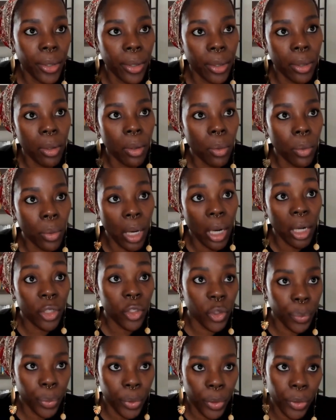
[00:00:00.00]
her own
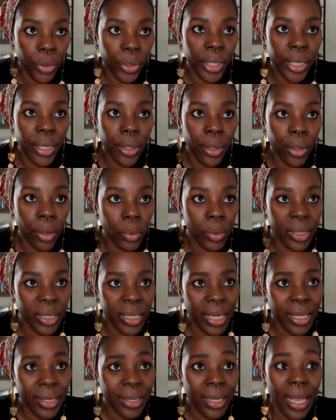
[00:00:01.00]
entrepreneur in her own
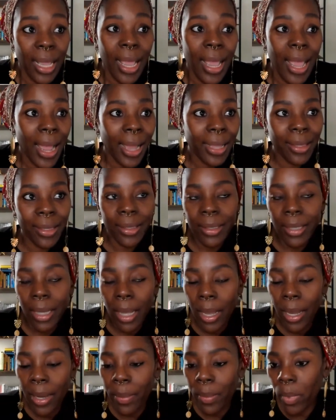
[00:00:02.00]
sense. At the
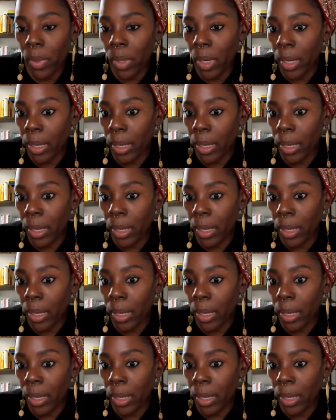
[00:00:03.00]
time,